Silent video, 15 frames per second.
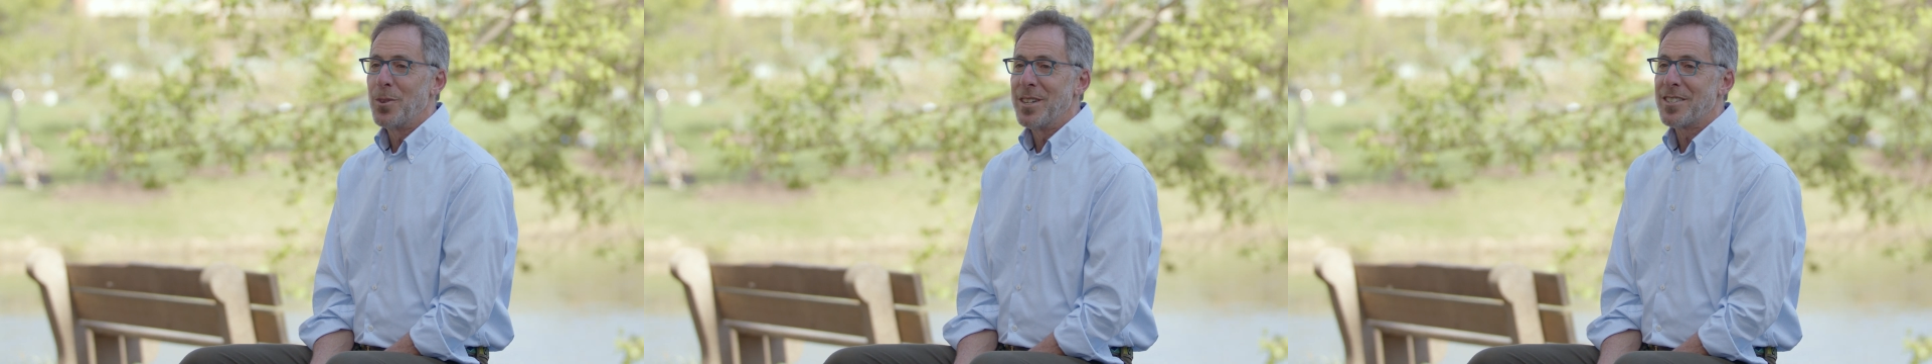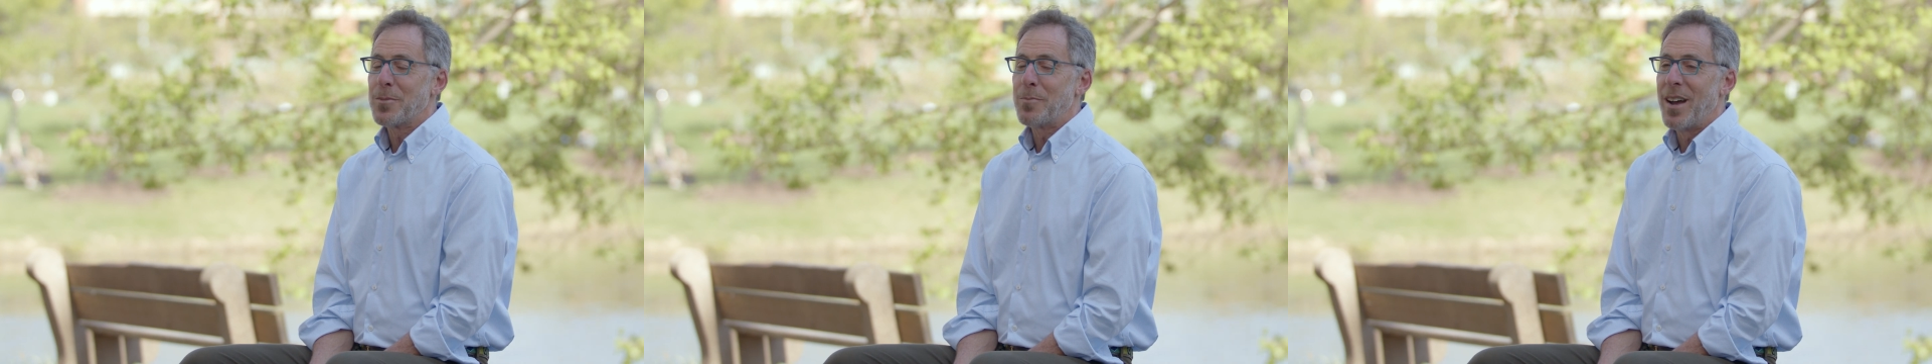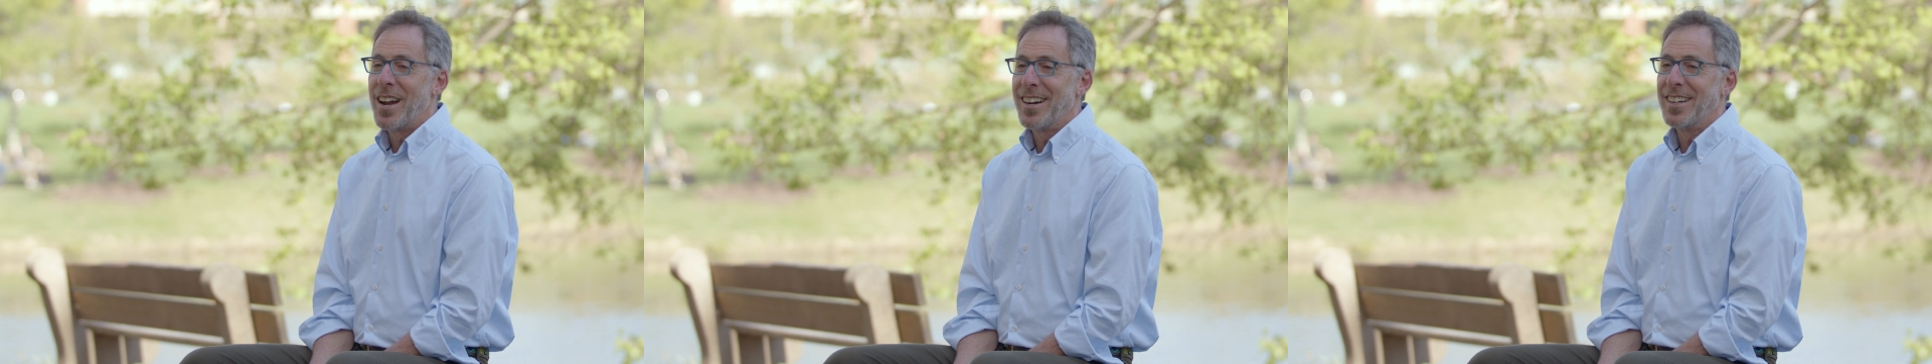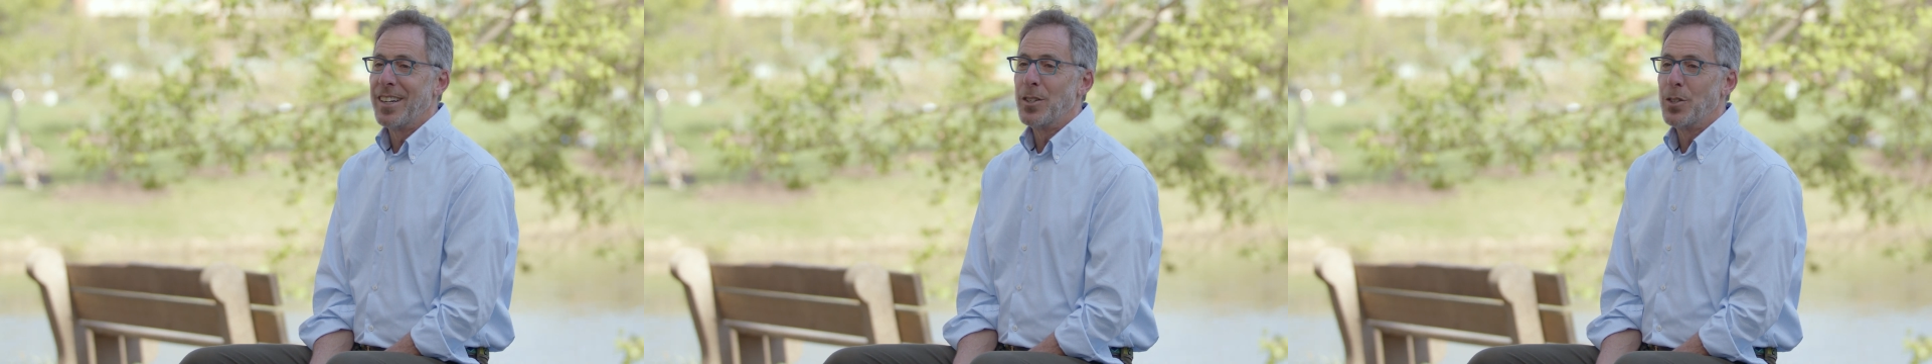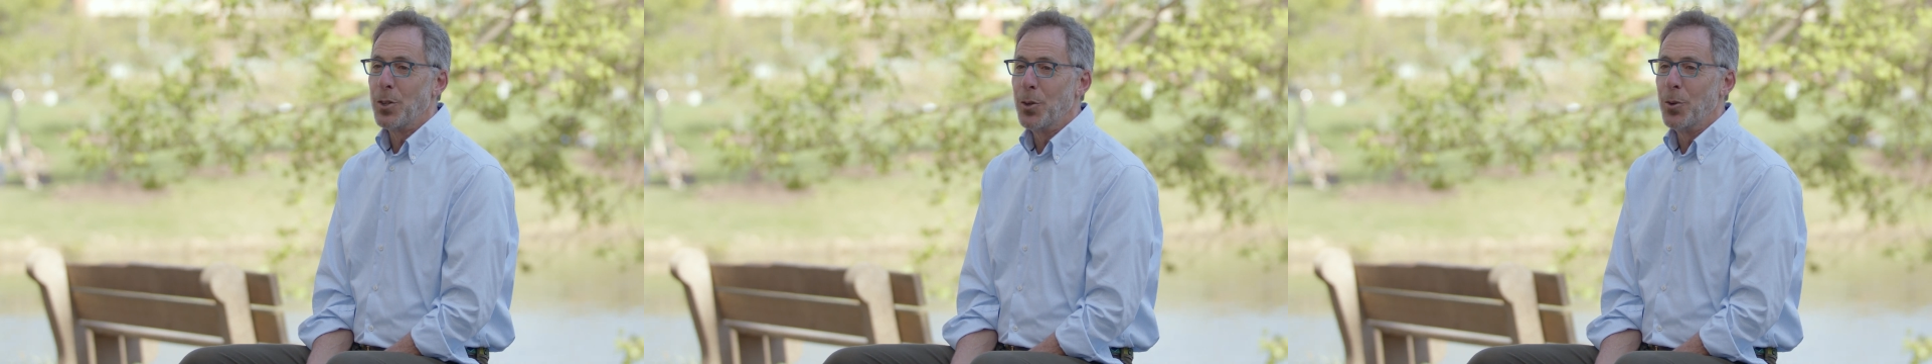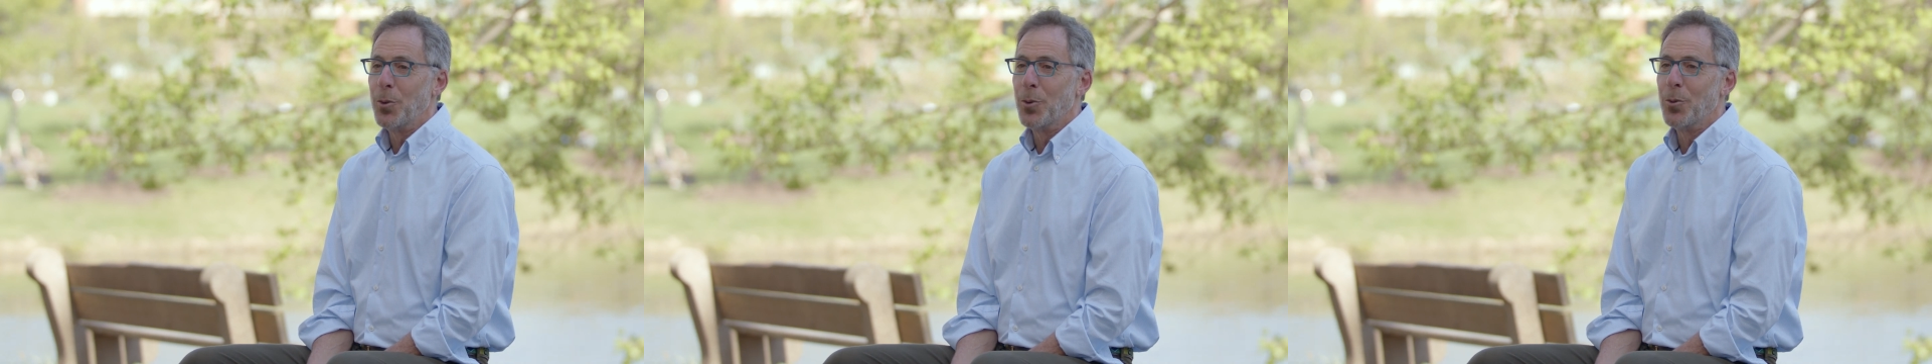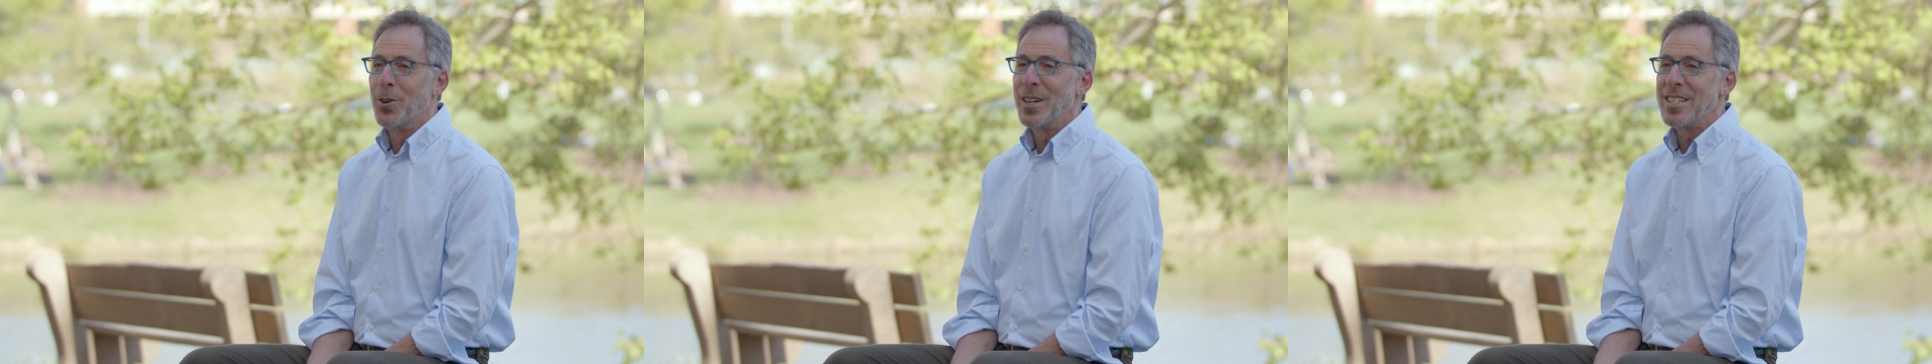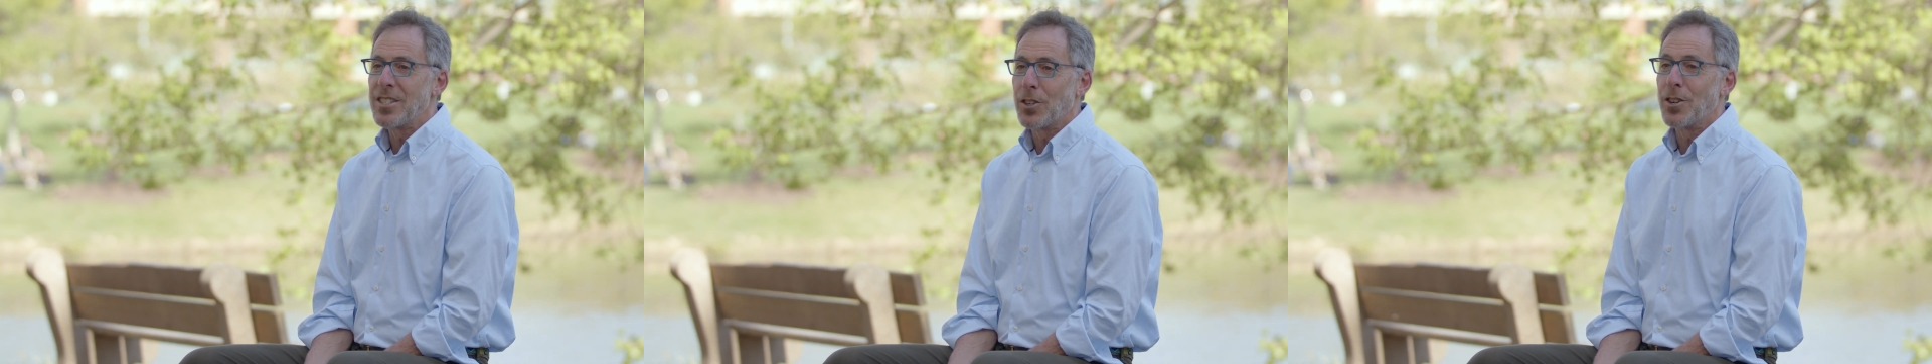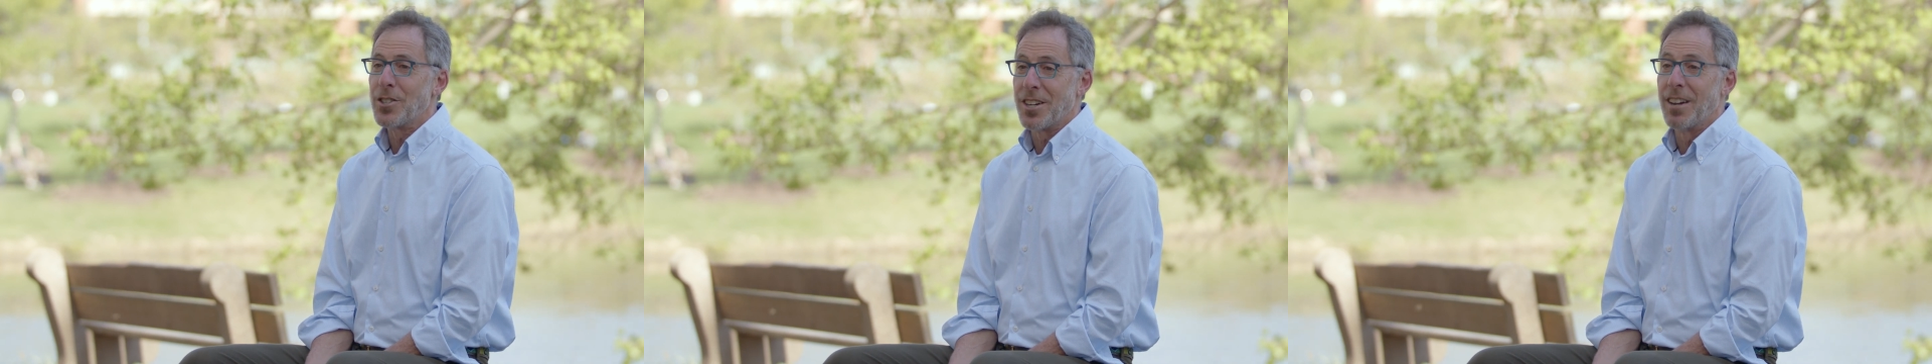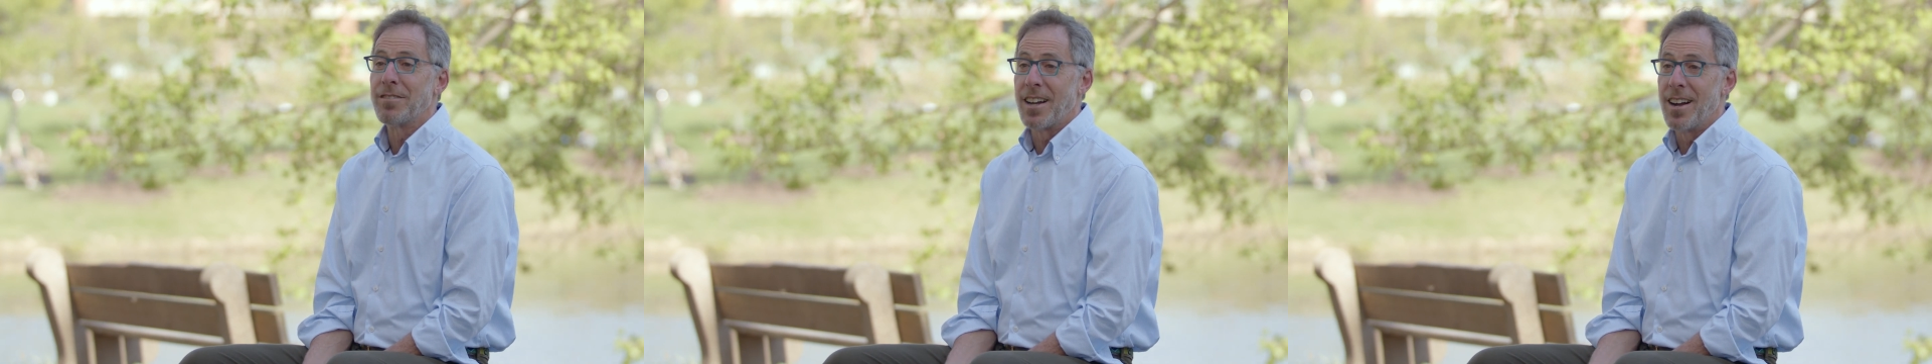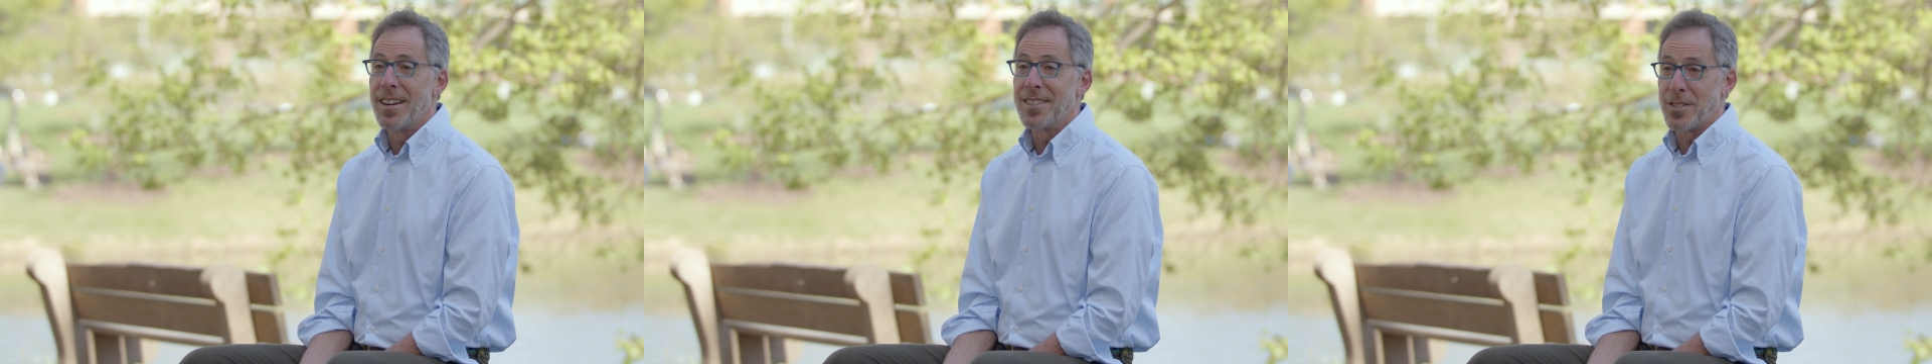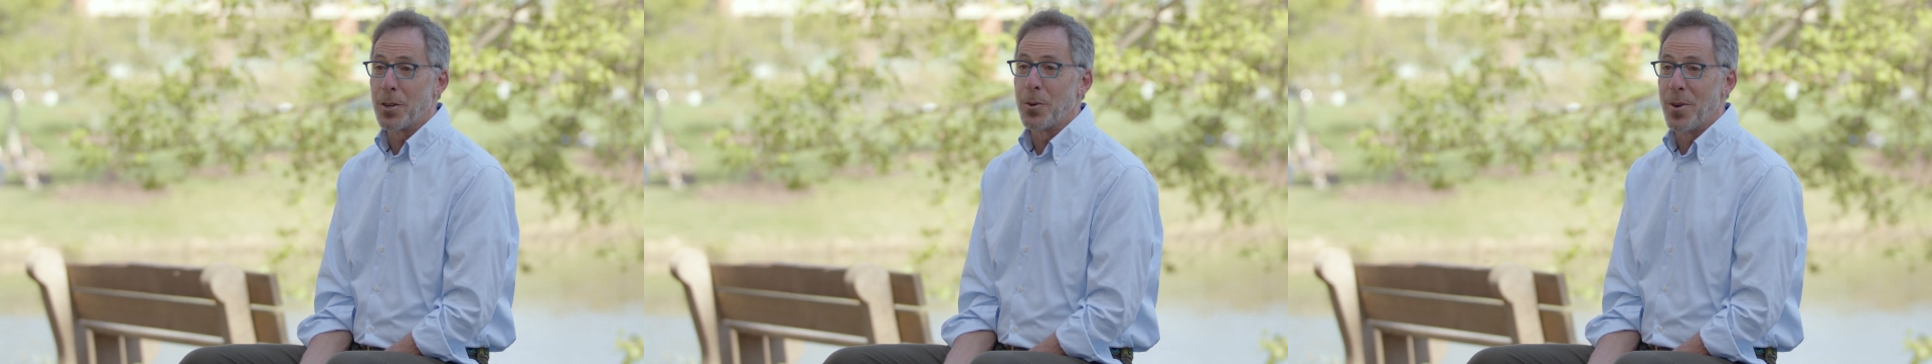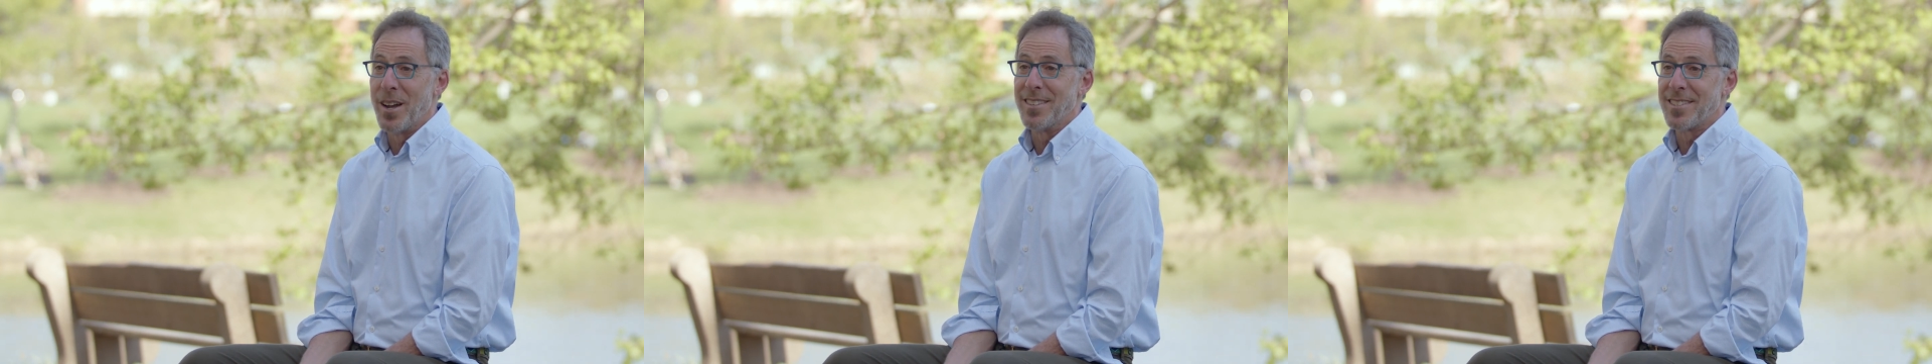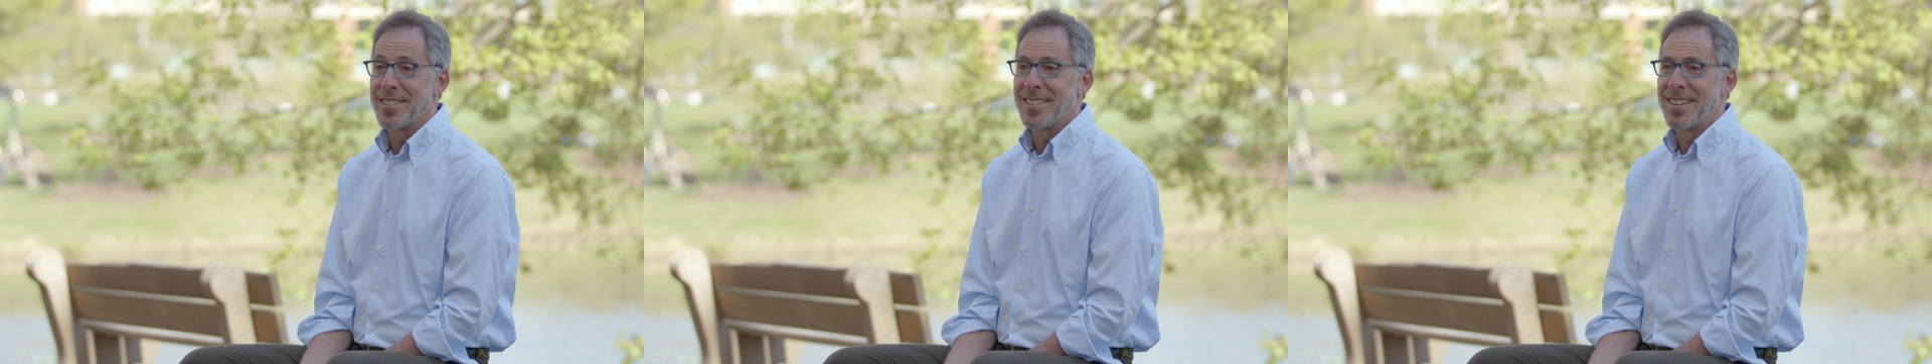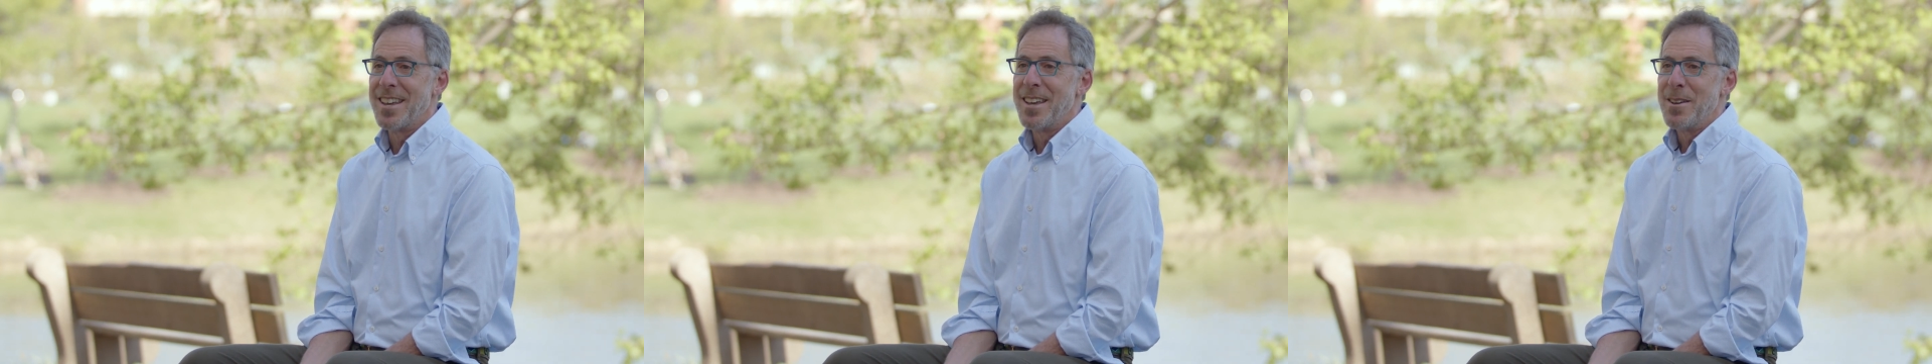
we aspire to do research of consequence.